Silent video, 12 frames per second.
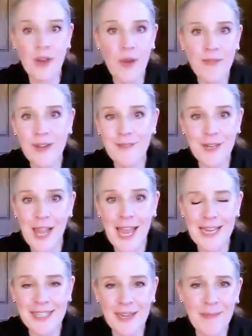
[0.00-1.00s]
you have to have a
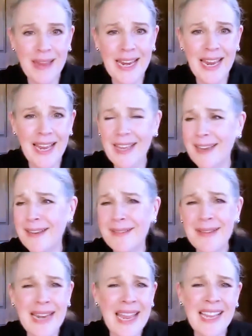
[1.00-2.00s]
class. And I'm like, oh,
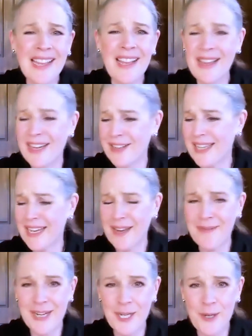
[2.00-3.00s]
no, I don't think
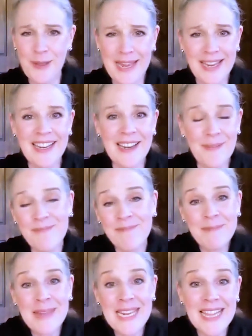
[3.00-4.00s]
I'm going to do that. And
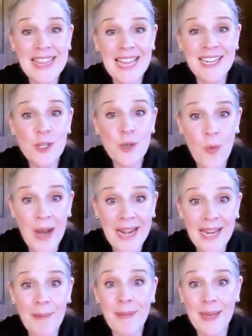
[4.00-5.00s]
then
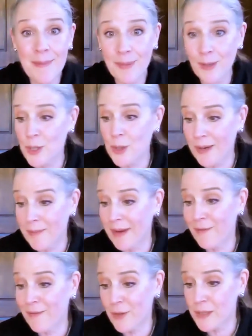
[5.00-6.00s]
twenty people joined my
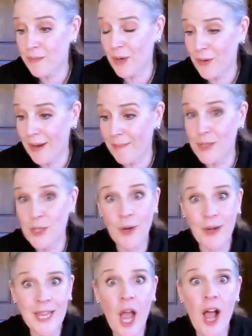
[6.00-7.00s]
first program
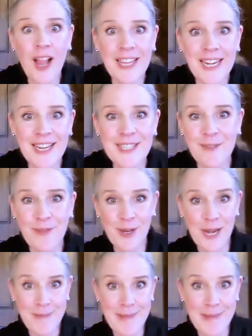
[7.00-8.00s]
during the holidays, if you can
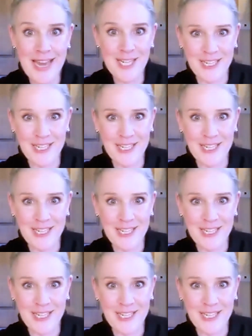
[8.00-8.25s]
imagine.